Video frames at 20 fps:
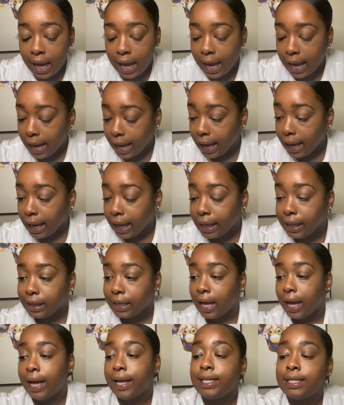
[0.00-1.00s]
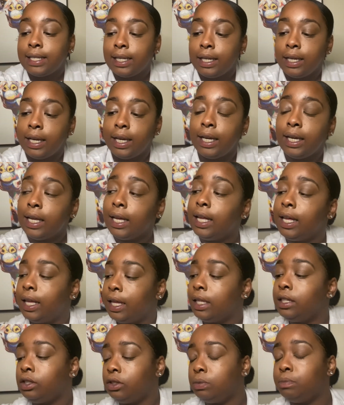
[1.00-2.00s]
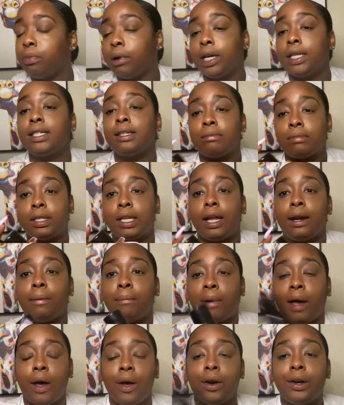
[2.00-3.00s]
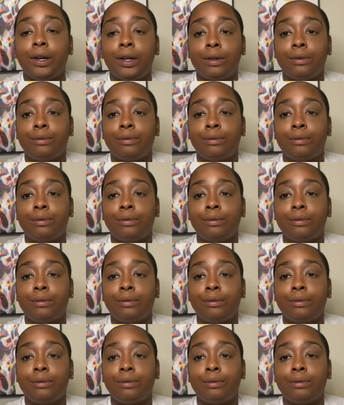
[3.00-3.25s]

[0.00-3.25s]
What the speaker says: And lastly, spray some setting powder.